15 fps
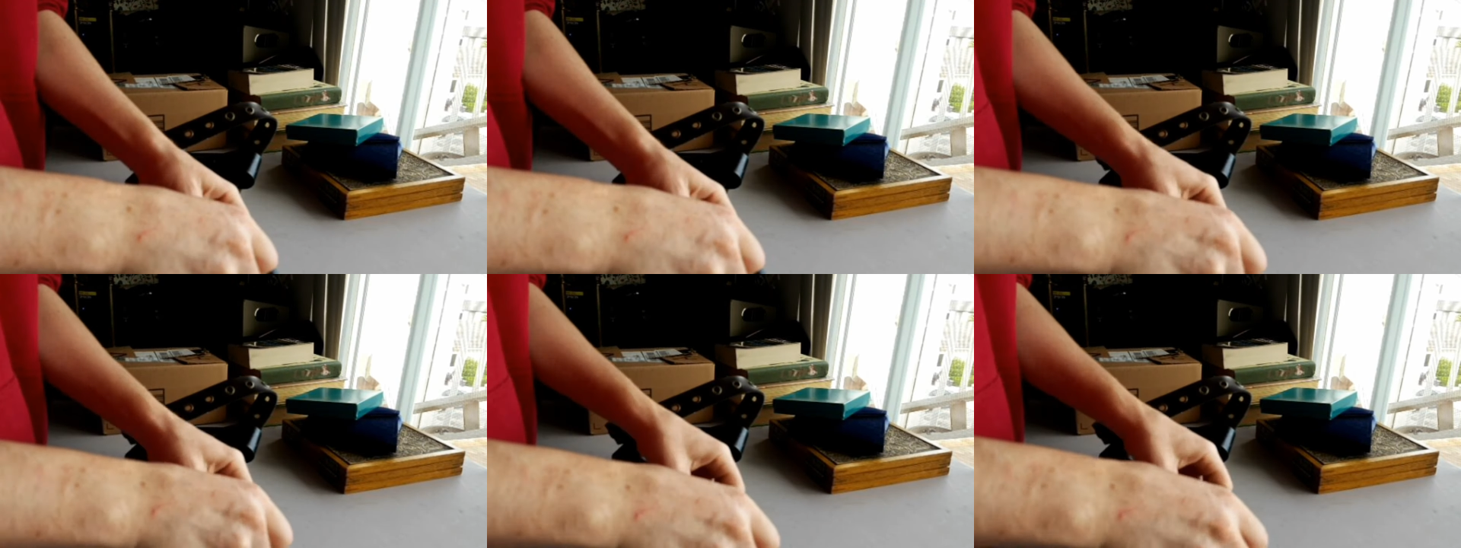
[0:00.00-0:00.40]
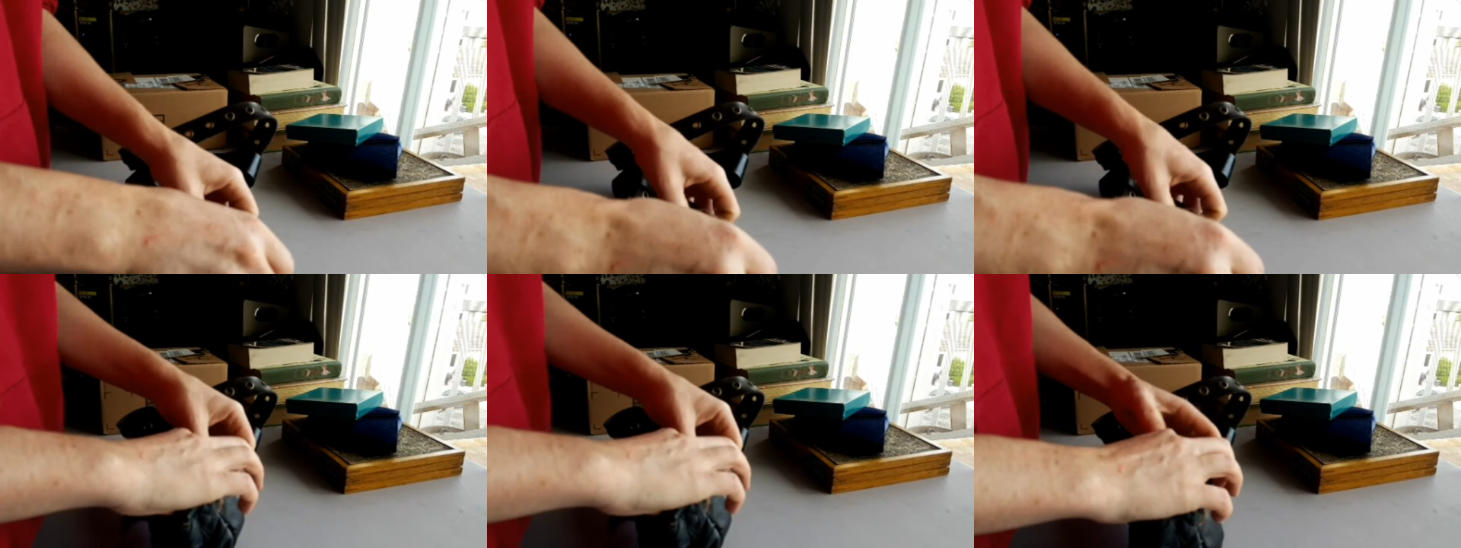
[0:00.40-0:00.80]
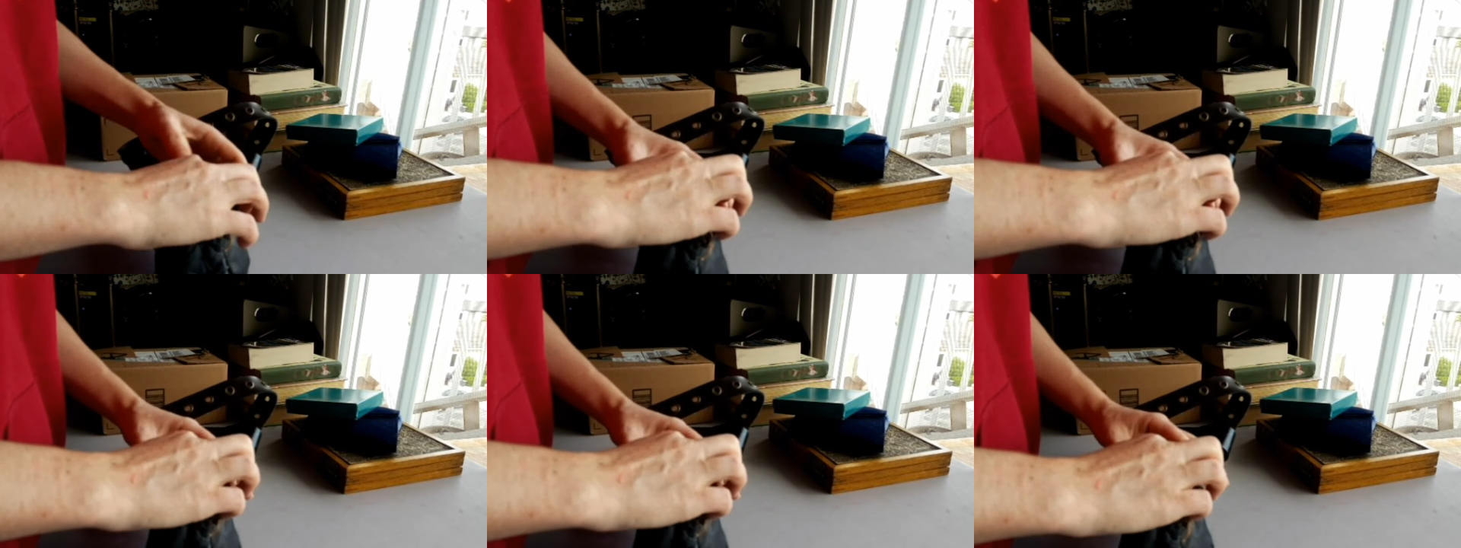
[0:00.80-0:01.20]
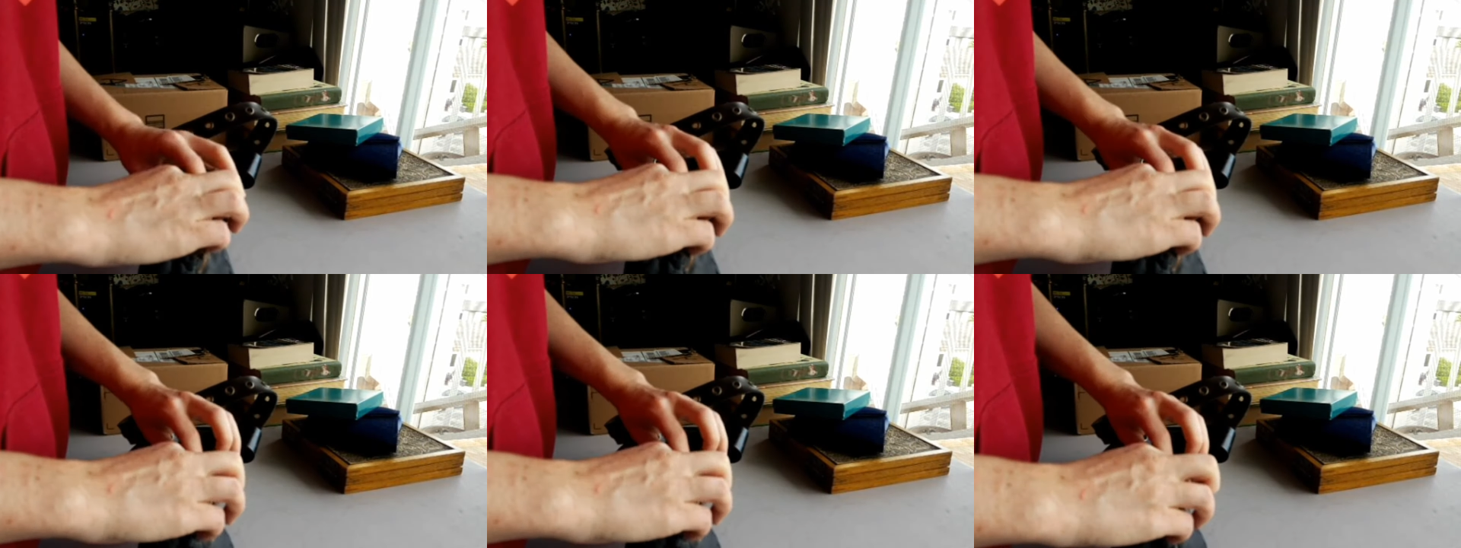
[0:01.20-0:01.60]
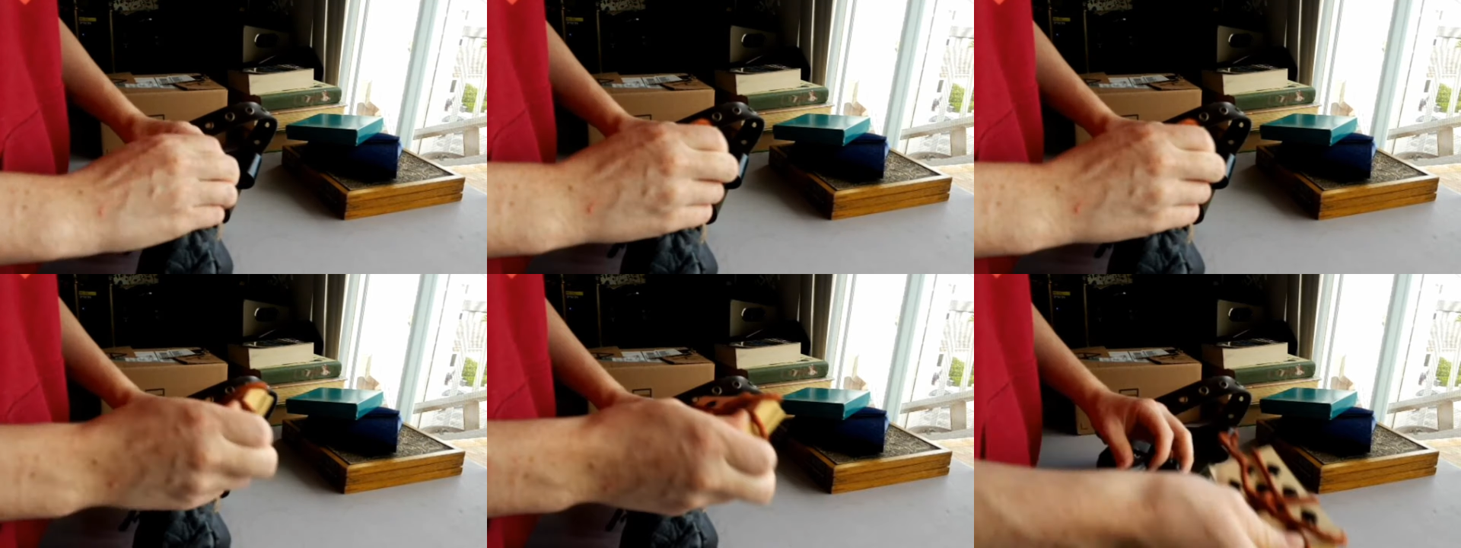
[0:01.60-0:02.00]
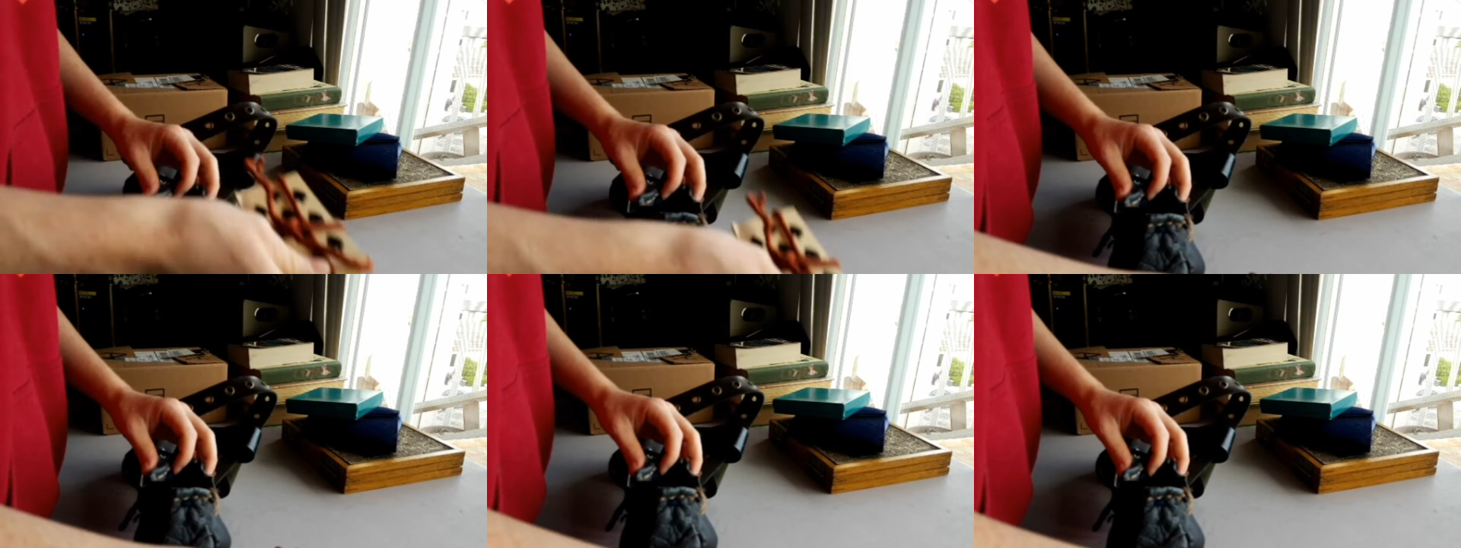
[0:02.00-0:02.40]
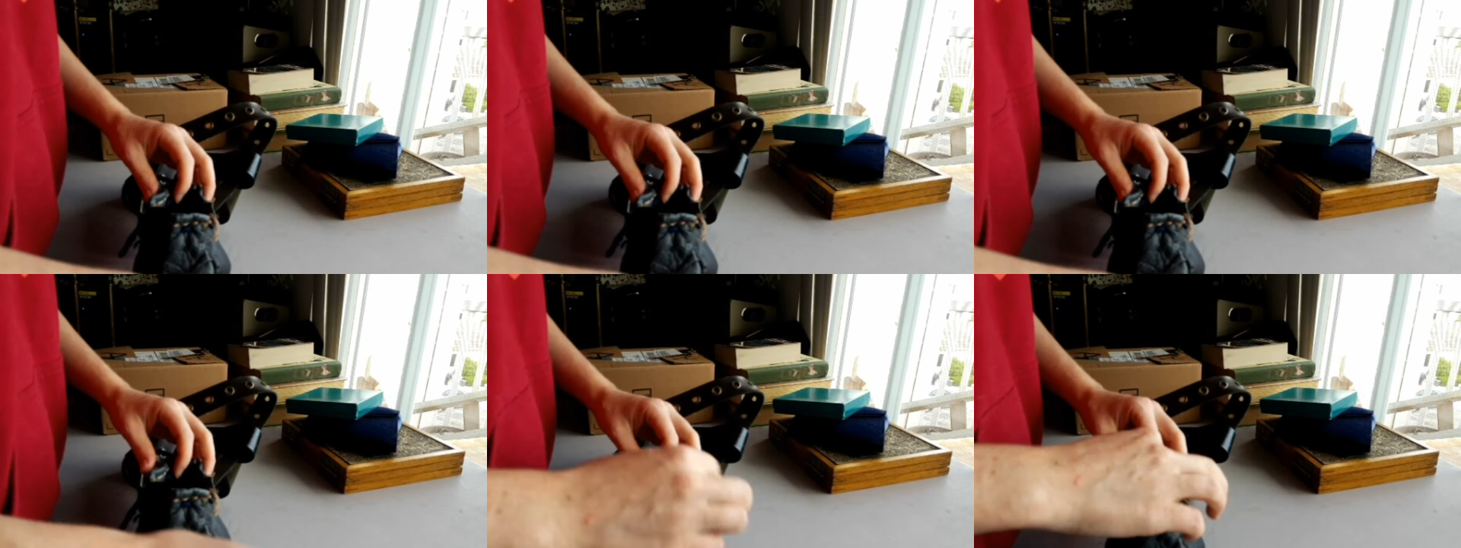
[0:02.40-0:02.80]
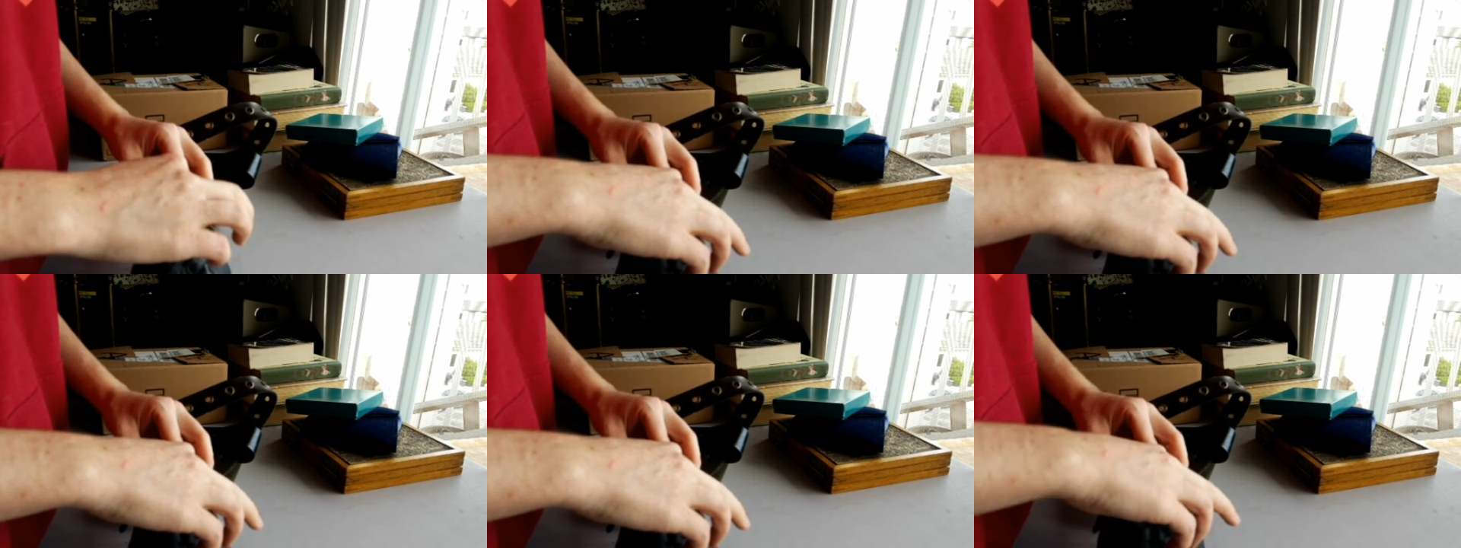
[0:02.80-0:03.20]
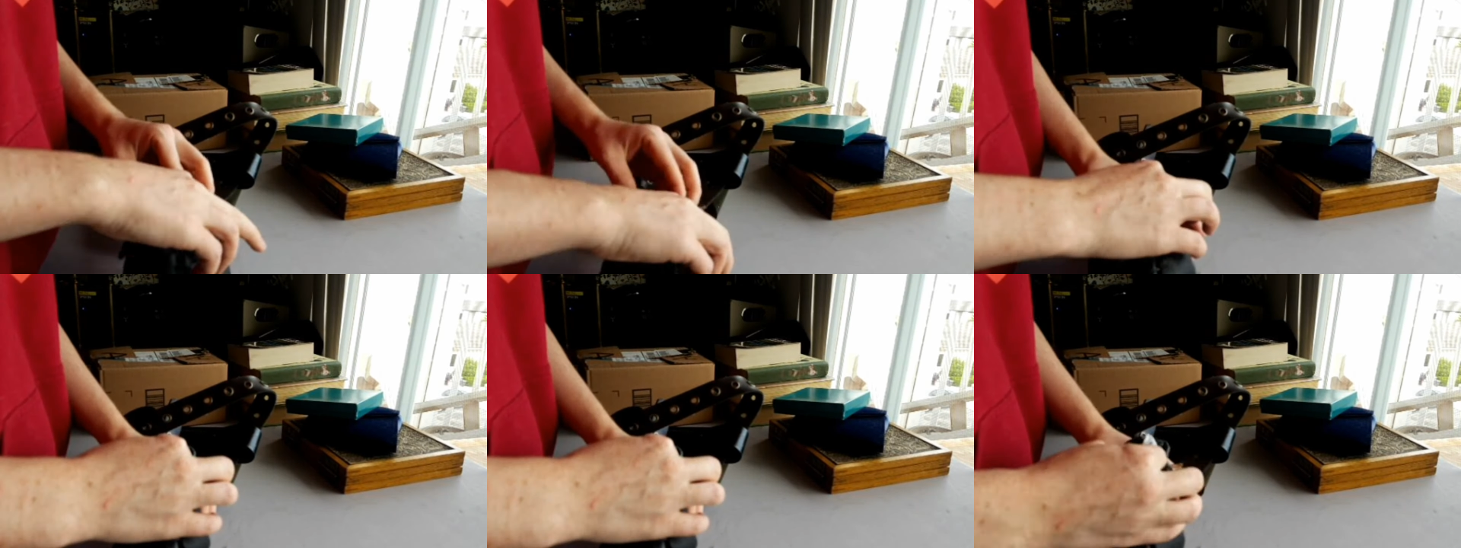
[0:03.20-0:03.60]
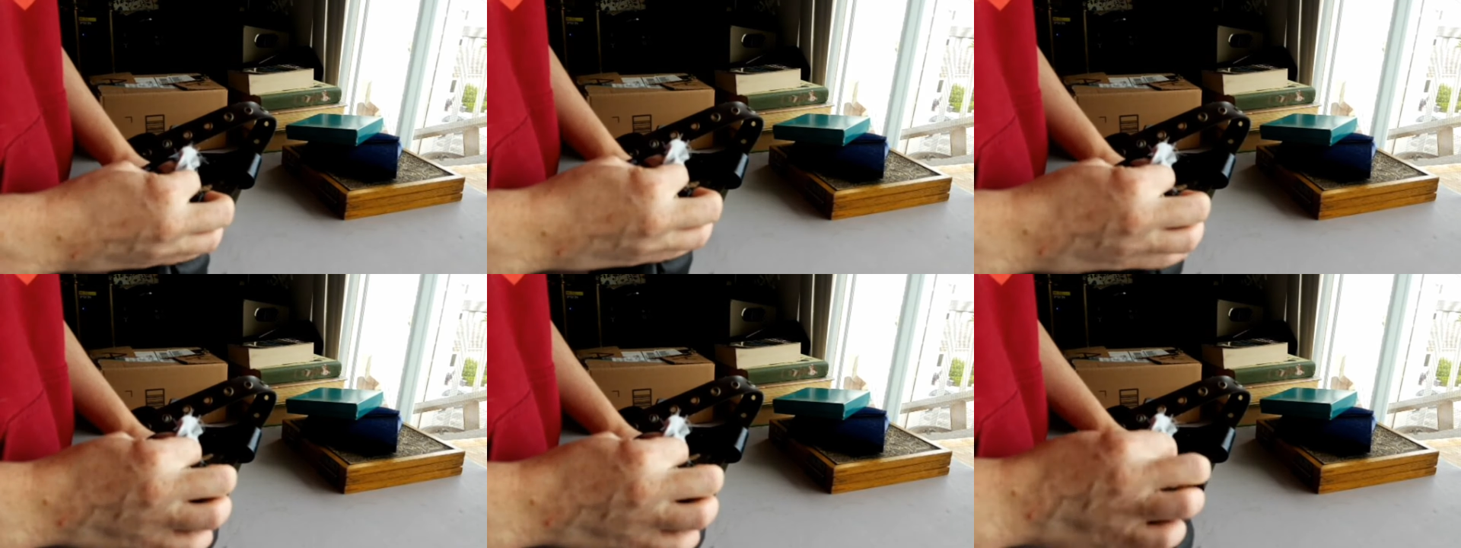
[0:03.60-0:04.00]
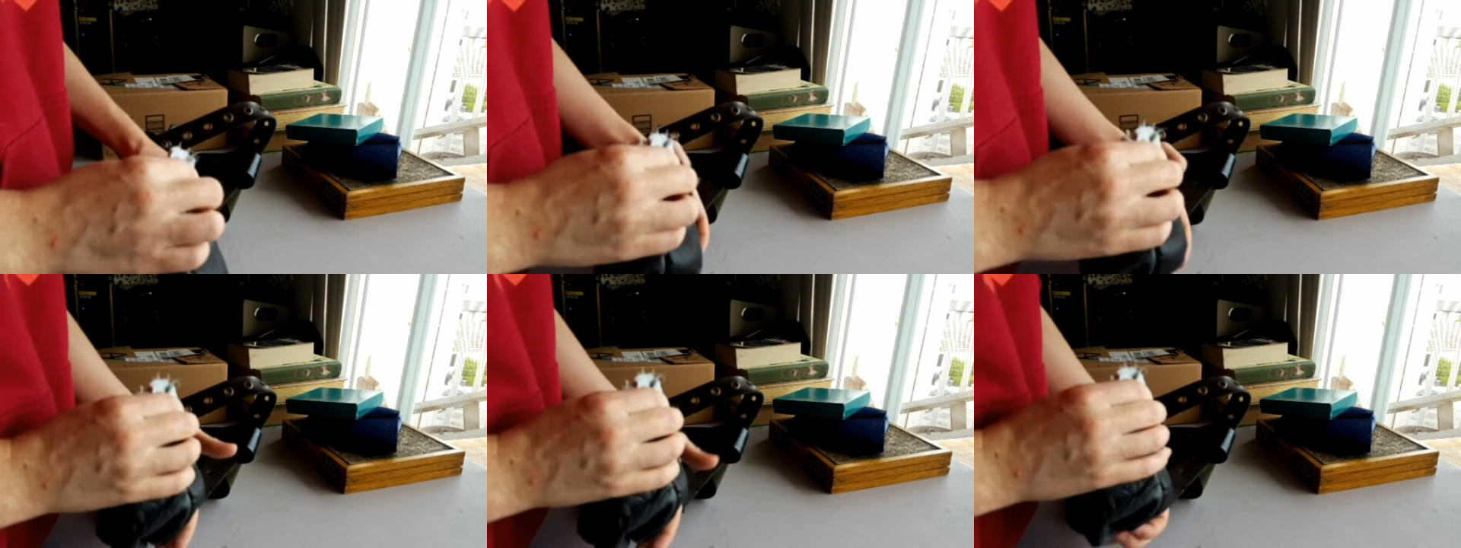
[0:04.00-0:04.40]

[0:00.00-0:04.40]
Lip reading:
(no speaker visible)